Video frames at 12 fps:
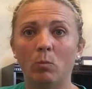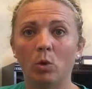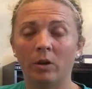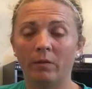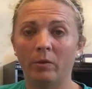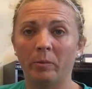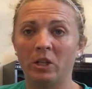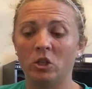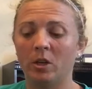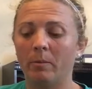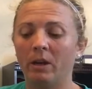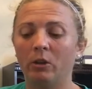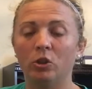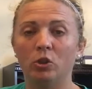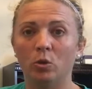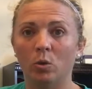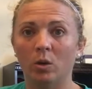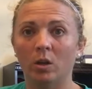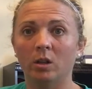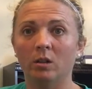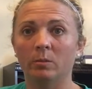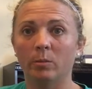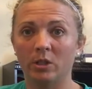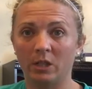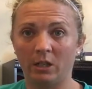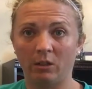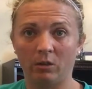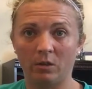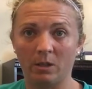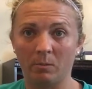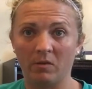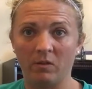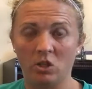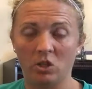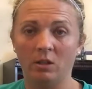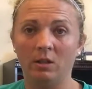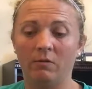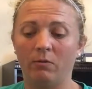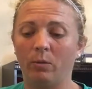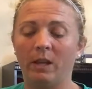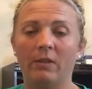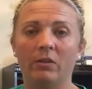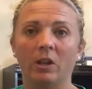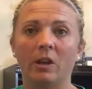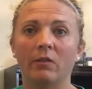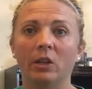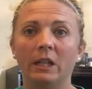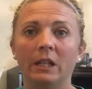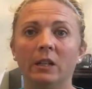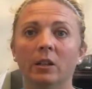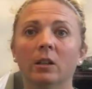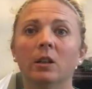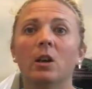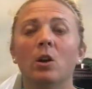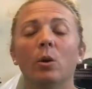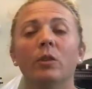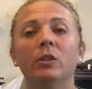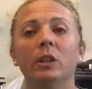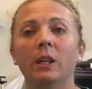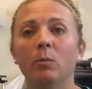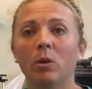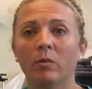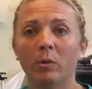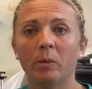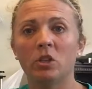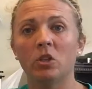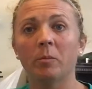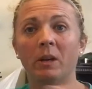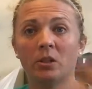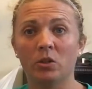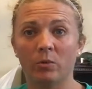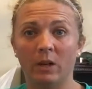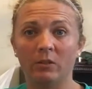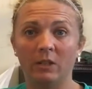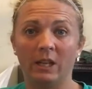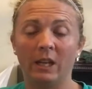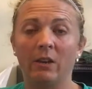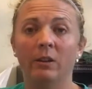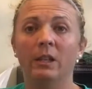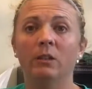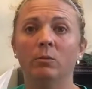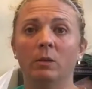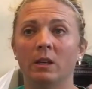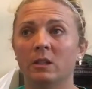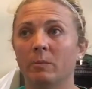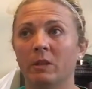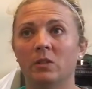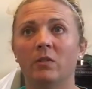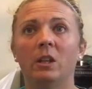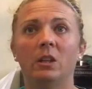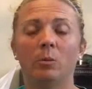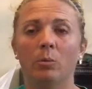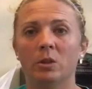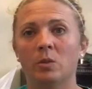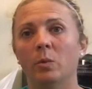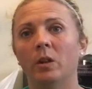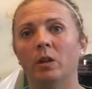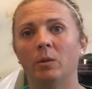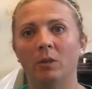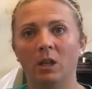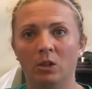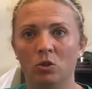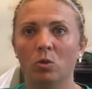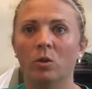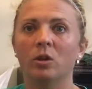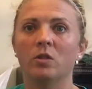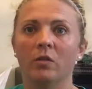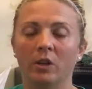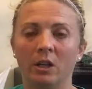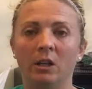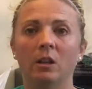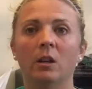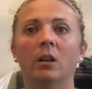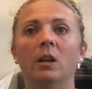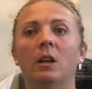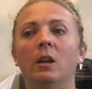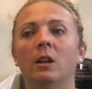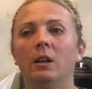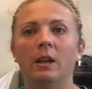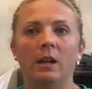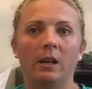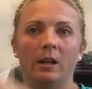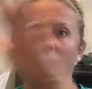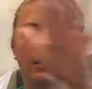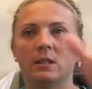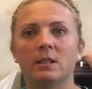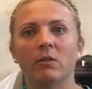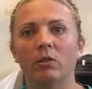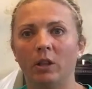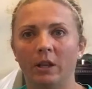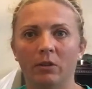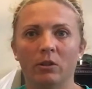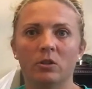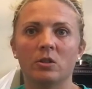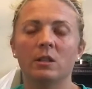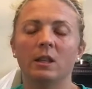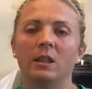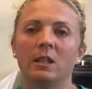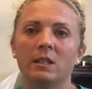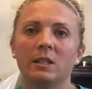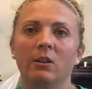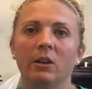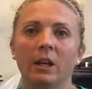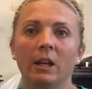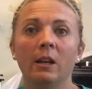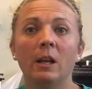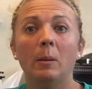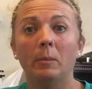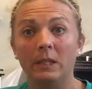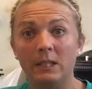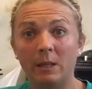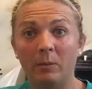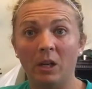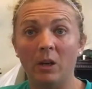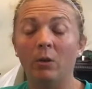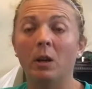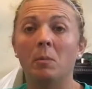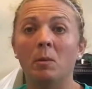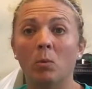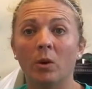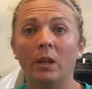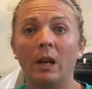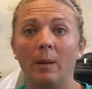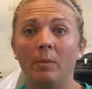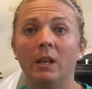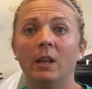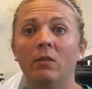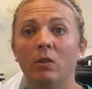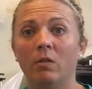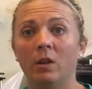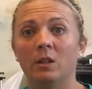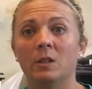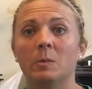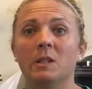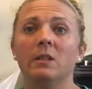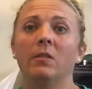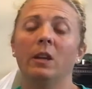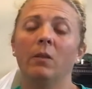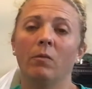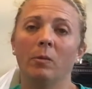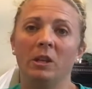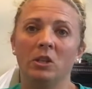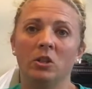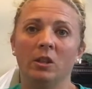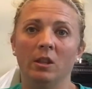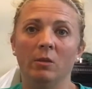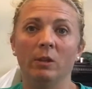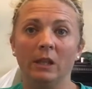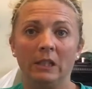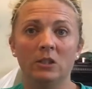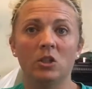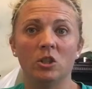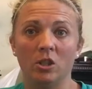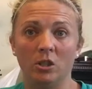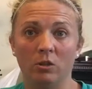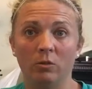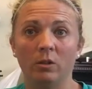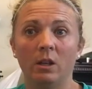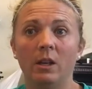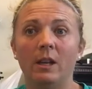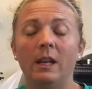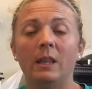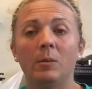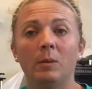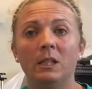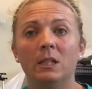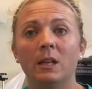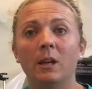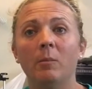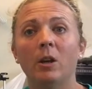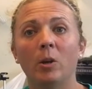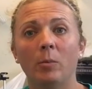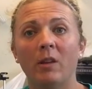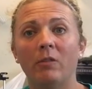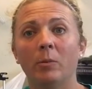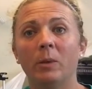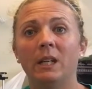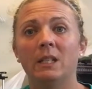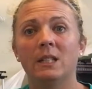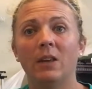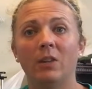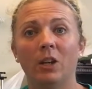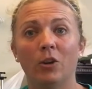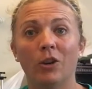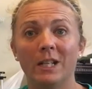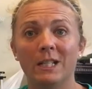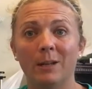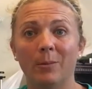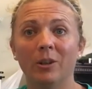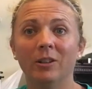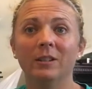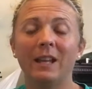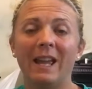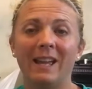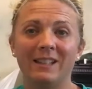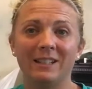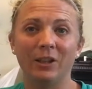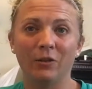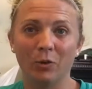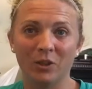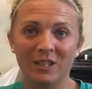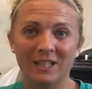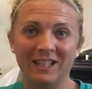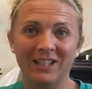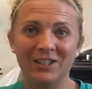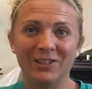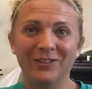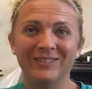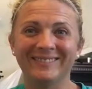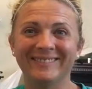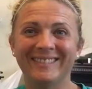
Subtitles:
more information about your particular subdivision, if we haven't covered it here, or if you'd like more information about a surrounding county, Spotsylvania, Prince William, King George, Fauquier, and several others in this area, please let me know, and I'd be more than happy to give you very specific information that relates to you. In the meantime, I hope everybody is having a great summer, and I look forward to seeing you soon.